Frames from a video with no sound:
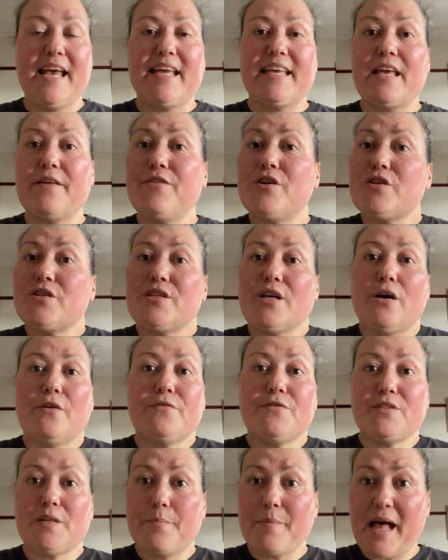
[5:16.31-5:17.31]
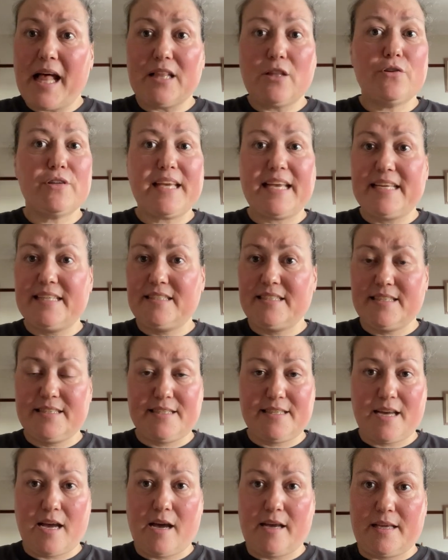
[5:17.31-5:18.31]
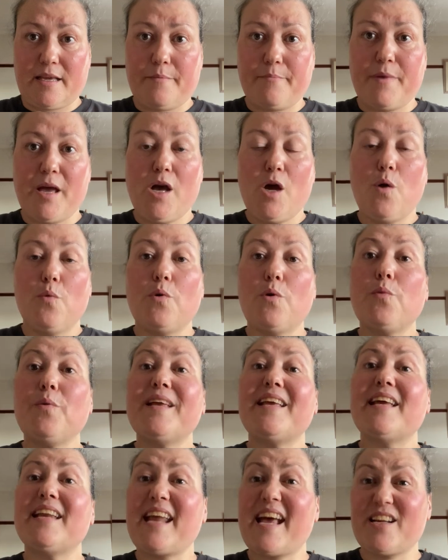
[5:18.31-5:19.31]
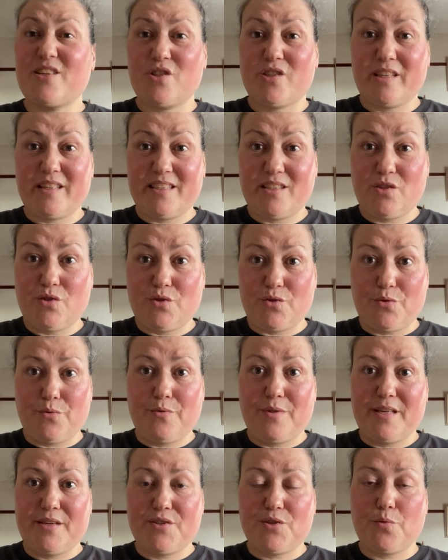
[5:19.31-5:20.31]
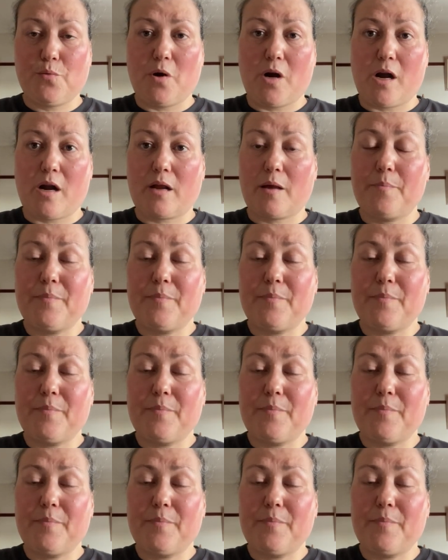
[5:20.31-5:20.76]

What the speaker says: give ourselves some allocated time where we can actually do this work,